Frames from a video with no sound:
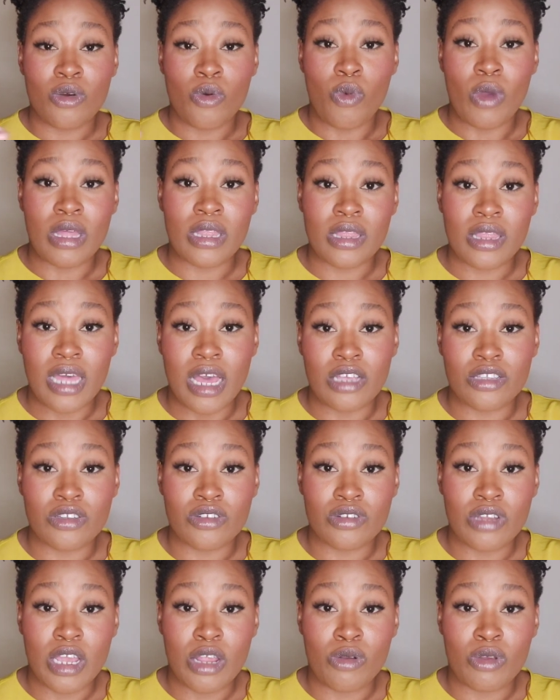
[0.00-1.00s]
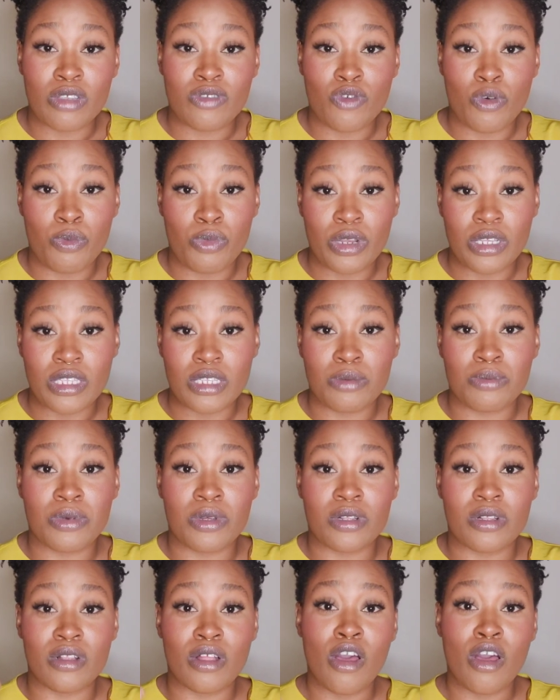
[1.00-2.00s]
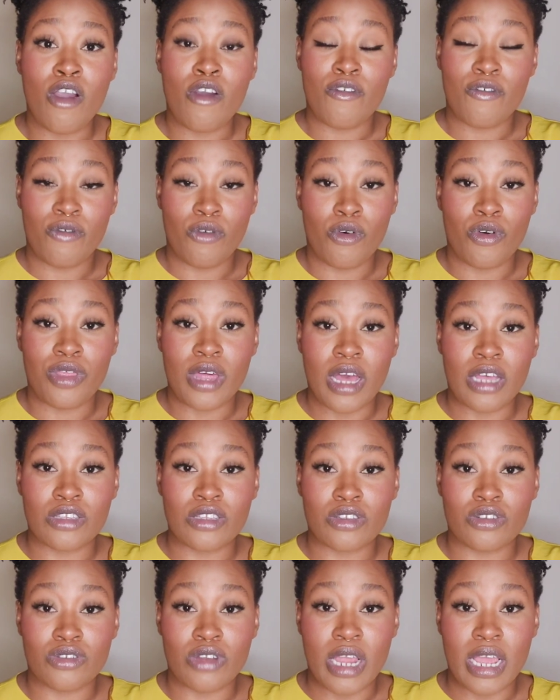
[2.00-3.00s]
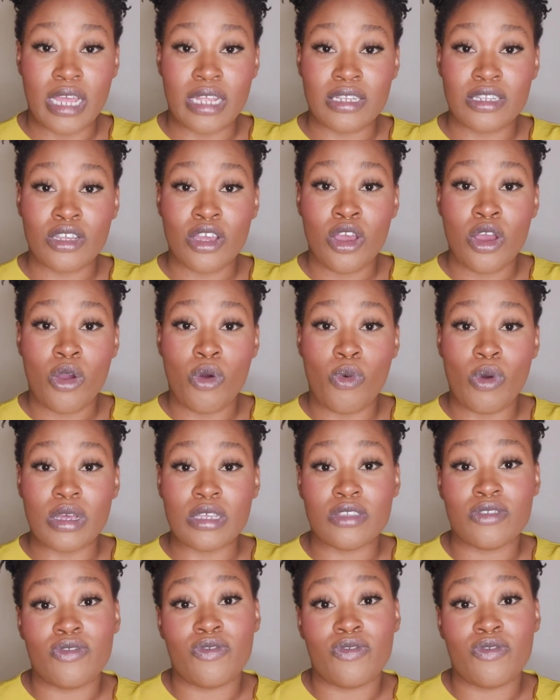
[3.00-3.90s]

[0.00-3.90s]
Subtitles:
1,000 Rand was for principal, 4,000 Rand was